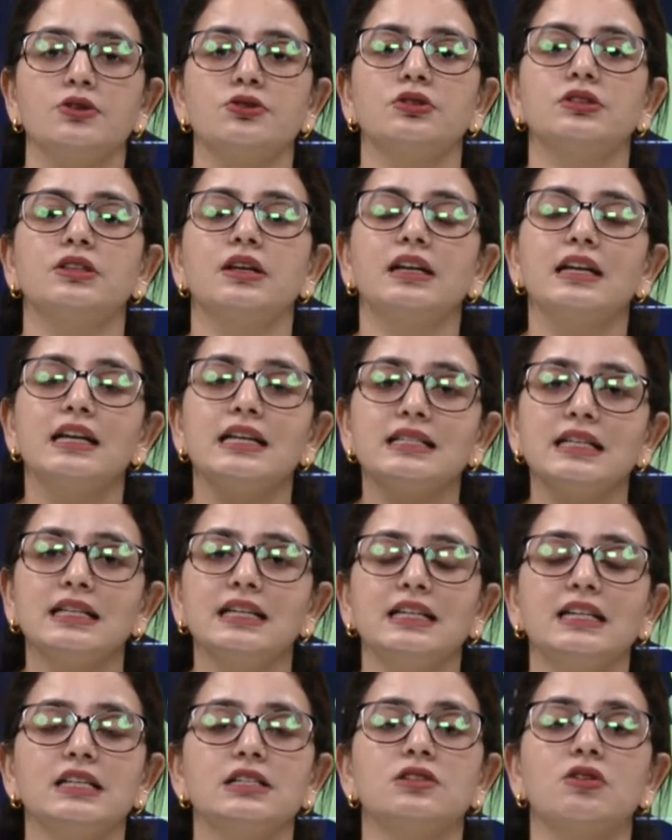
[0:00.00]
So the
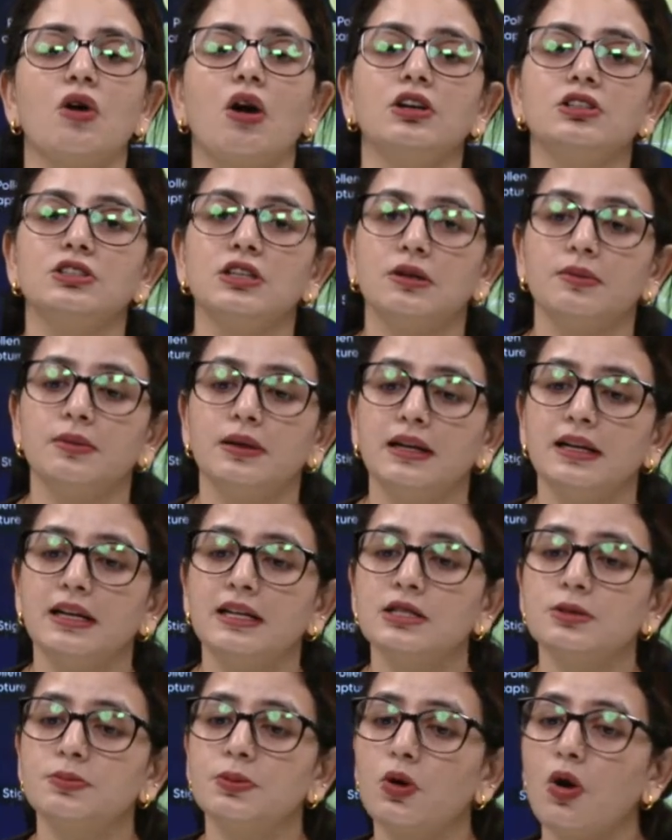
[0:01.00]
reason it is not
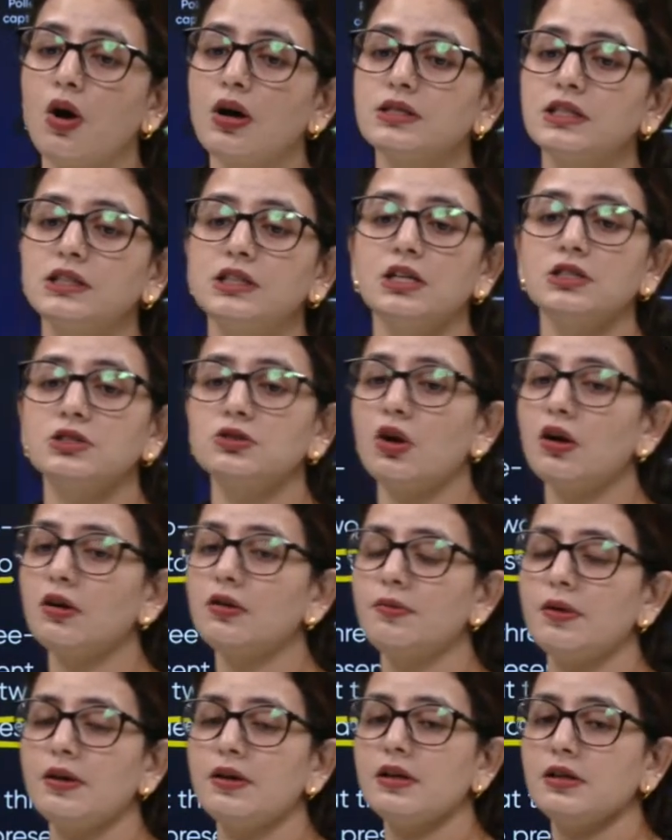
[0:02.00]
germinating is because it does
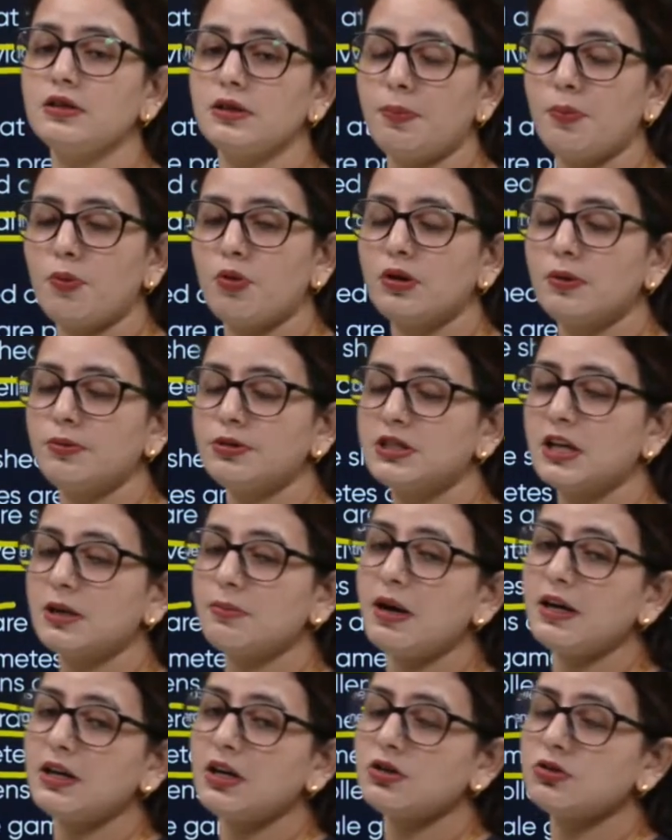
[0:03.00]
not, the pollen
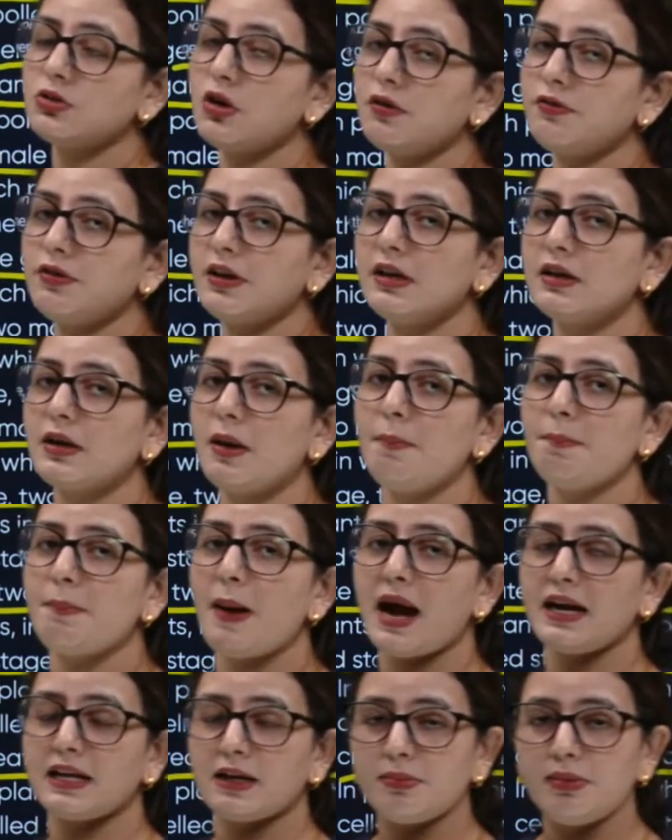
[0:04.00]
stigma does not feel
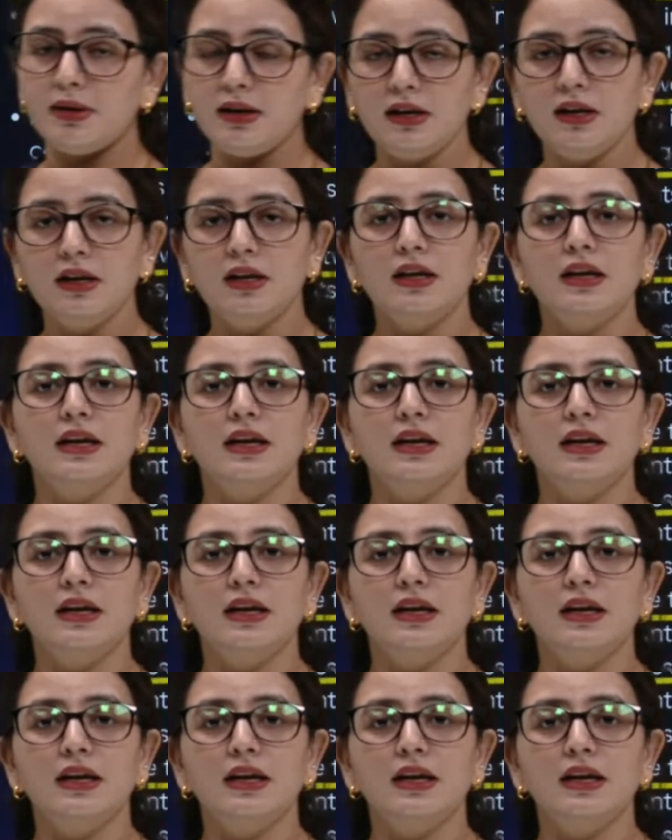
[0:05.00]
compatible.